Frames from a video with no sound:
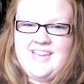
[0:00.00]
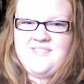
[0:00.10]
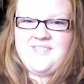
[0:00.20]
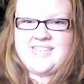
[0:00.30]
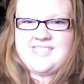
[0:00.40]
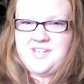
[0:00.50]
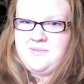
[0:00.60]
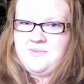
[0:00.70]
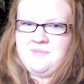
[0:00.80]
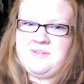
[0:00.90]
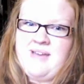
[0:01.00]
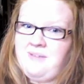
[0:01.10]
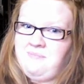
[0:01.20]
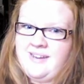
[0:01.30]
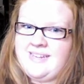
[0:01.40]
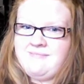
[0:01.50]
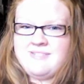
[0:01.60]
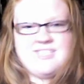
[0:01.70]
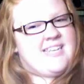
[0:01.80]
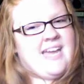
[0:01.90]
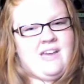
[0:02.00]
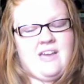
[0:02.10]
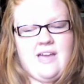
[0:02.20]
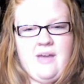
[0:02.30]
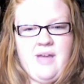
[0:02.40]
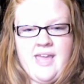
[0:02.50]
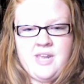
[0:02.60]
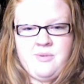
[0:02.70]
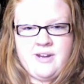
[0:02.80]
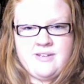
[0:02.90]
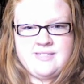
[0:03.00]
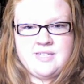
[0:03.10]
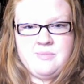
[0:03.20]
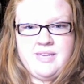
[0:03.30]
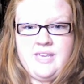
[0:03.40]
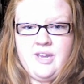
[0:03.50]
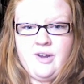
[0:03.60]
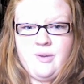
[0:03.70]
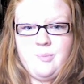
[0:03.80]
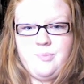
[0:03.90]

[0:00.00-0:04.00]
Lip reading: if I can talk about my bad body image day anywhere, it's going to be here.